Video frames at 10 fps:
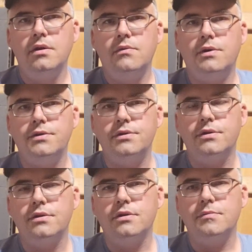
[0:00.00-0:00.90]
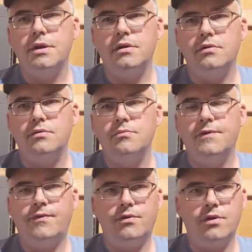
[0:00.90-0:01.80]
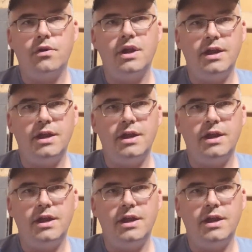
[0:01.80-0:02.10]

whether it's going to come out before or